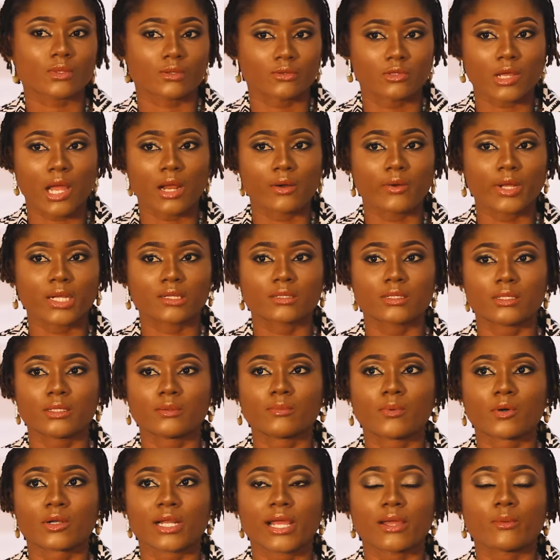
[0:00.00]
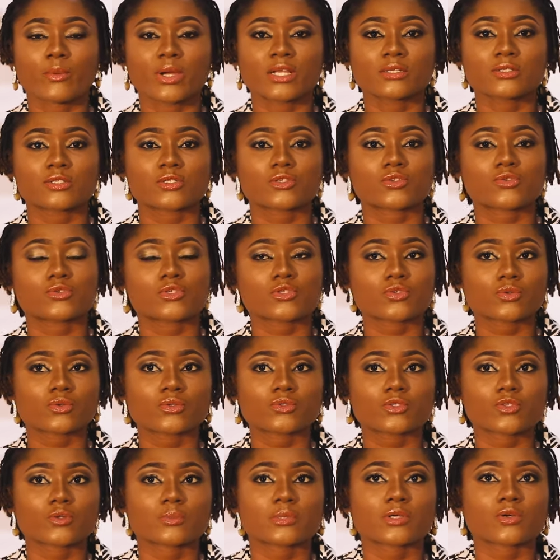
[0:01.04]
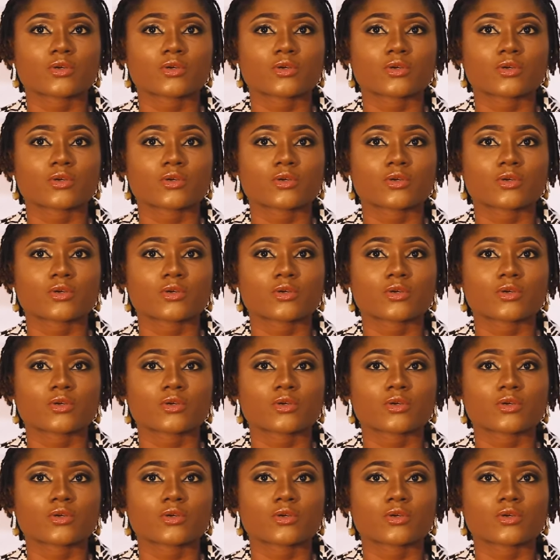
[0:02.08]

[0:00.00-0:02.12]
directly, but I went to Sokoto